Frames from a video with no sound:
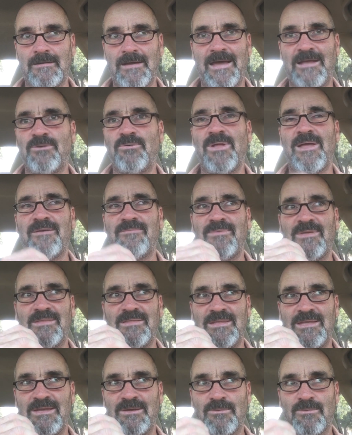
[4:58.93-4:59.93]
I don't have
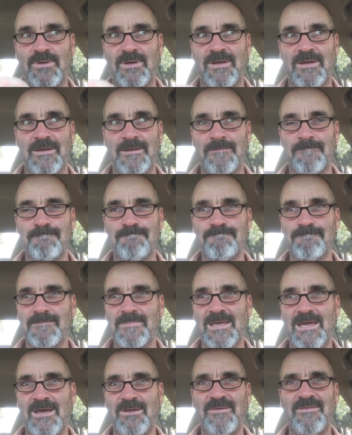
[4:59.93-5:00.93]

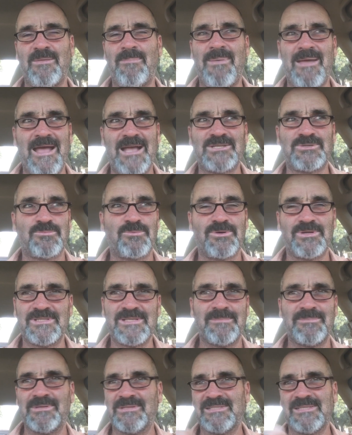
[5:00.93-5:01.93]
the password.
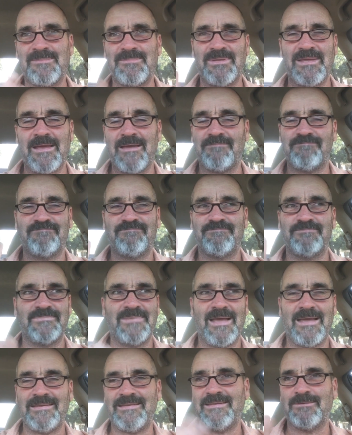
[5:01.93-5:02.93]
Something
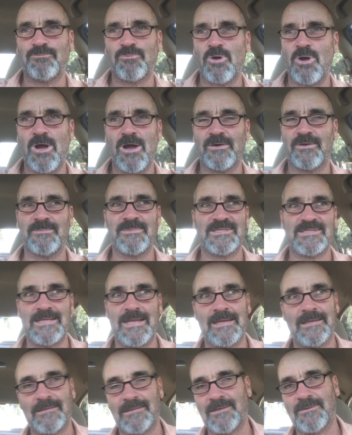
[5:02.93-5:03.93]
I did wrong or
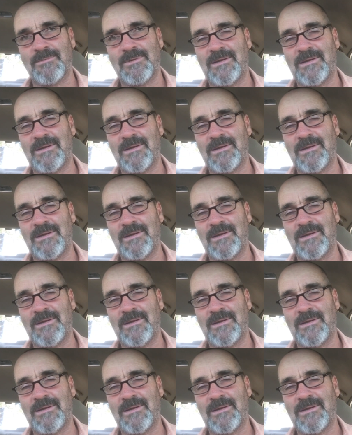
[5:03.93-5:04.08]
mistakenly or